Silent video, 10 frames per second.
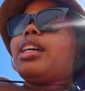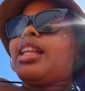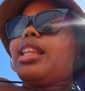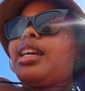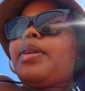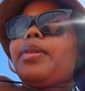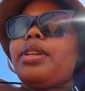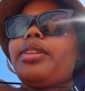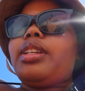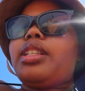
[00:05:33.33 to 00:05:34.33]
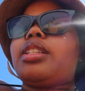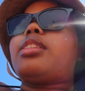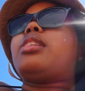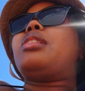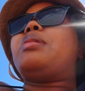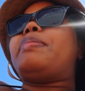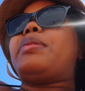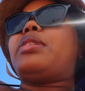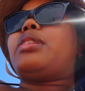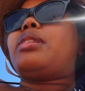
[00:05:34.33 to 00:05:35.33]
I think I want to read this
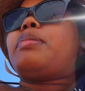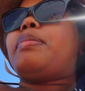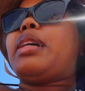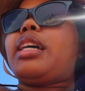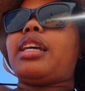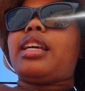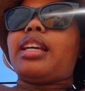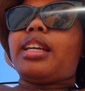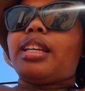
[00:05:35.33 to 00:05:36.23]
book by